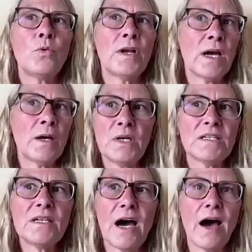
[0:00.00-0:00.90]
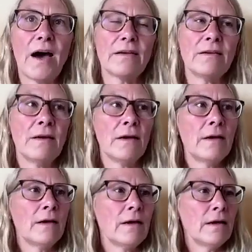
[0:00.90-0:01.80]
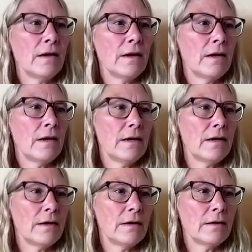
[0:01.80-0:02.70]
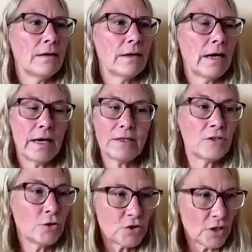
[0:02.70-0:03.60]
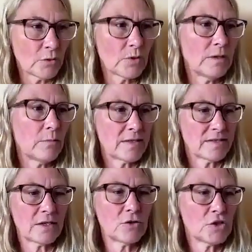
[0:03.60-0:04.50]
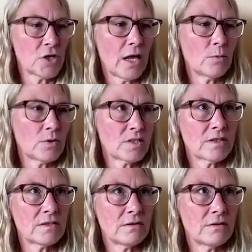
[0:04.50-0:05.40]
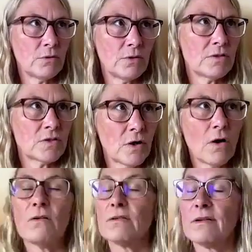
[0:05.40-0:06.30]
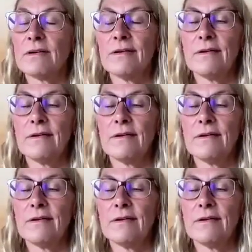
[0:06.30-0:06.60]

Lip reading: when I met God, I had two children. My second child was 2 years old.